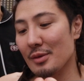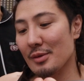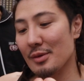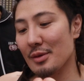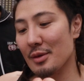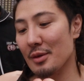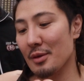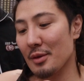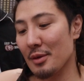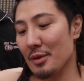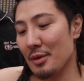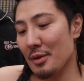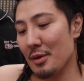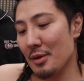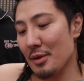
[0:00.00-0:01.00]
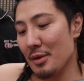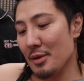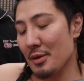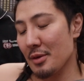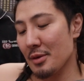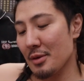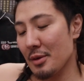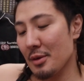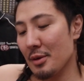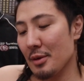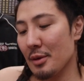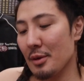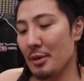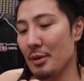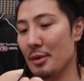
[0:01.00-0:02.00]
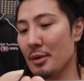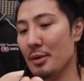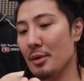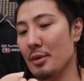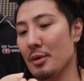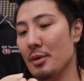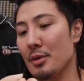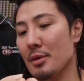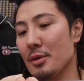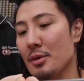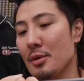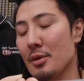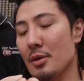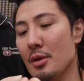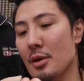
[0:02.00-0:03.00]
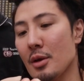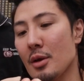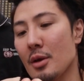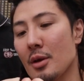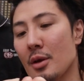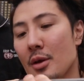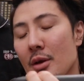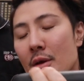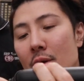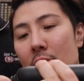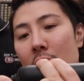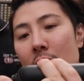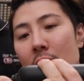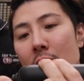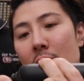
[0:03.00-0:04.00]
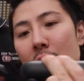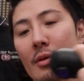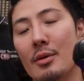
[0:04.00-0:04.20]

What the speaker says: No words are spoken by the person on screen.